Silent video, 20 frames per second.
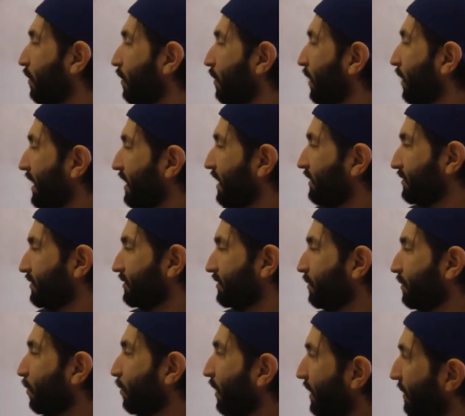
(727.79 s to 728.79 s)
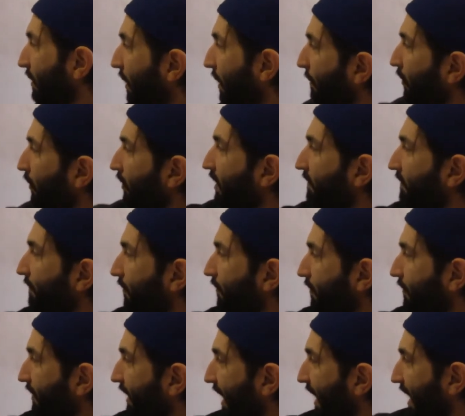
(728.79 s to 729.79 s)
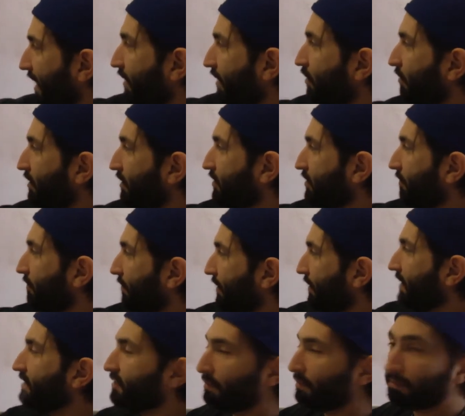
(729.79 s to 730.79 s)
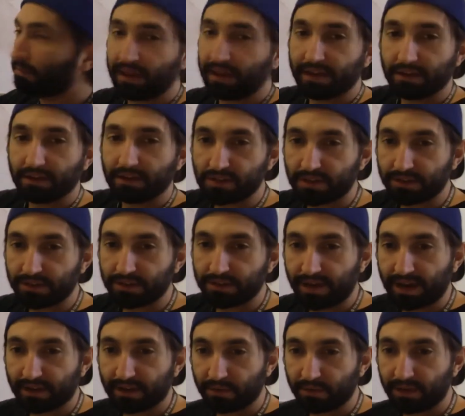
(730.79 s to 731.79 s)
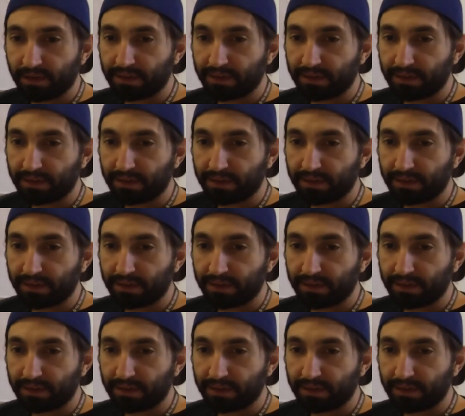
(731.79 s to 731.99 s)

What else? What I'm looking for the categories of things that players interact with.